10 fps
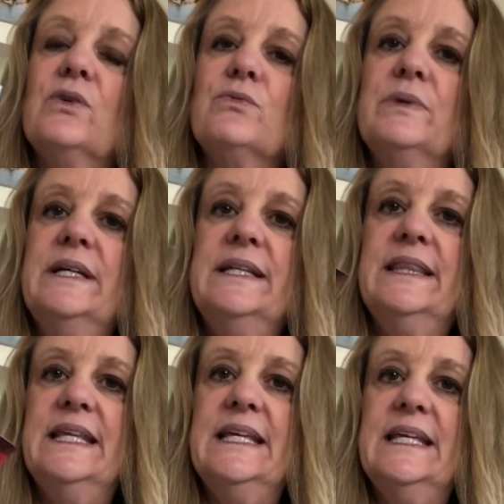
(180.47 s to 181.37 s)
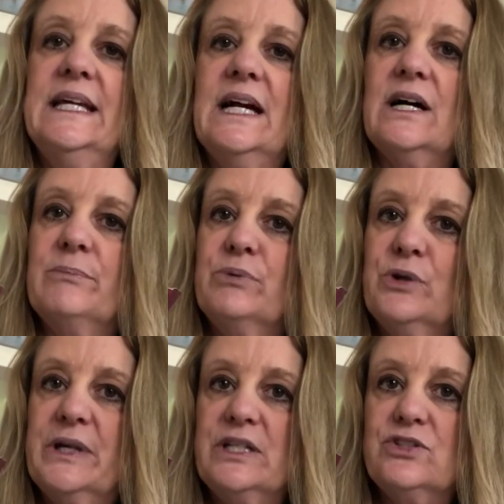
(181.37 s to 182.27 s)
read the
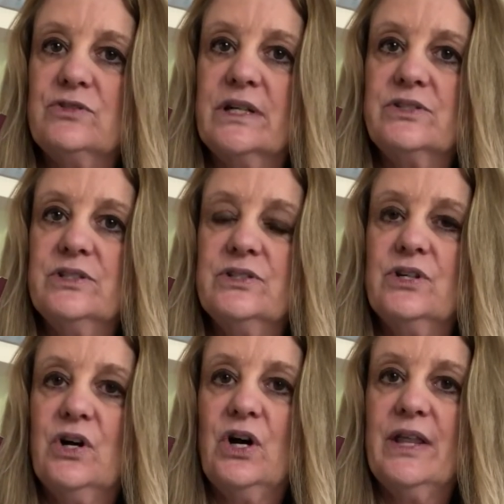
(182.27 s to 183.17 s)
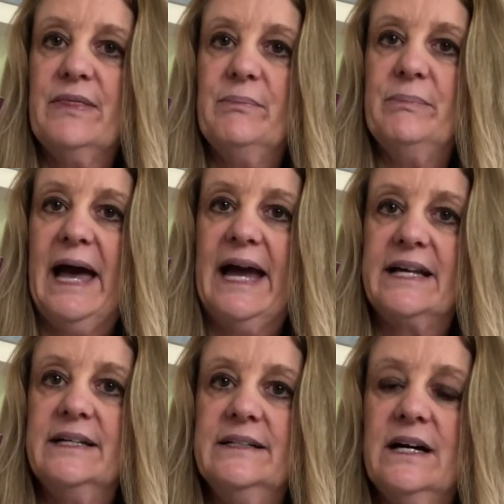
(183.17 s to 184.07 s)
brewing instructions on the
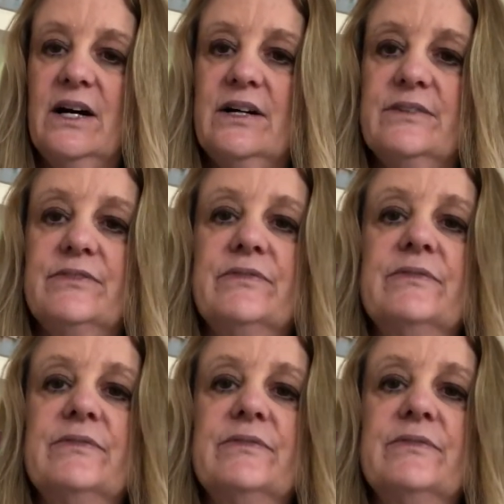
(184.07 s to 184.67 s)
back of